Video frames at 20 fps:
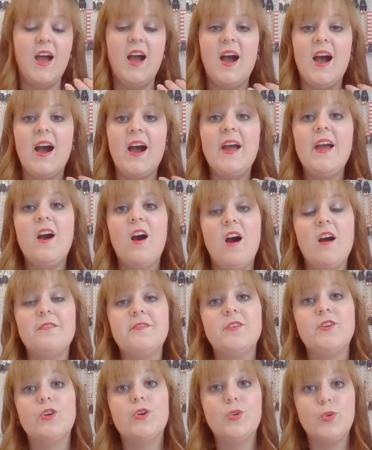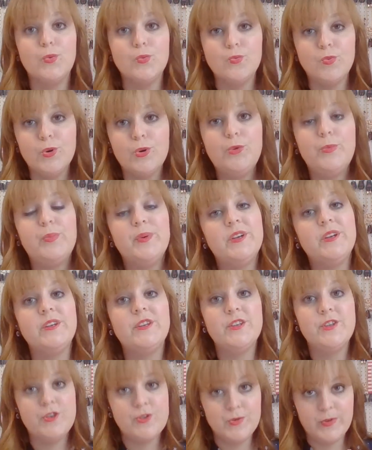I offer group
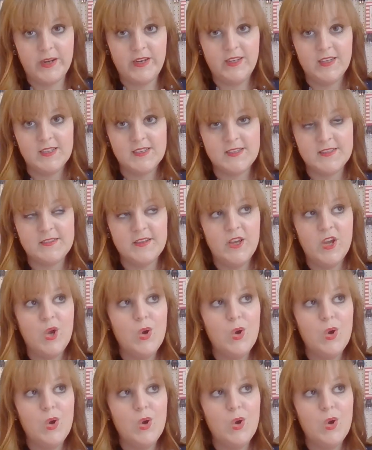trainings.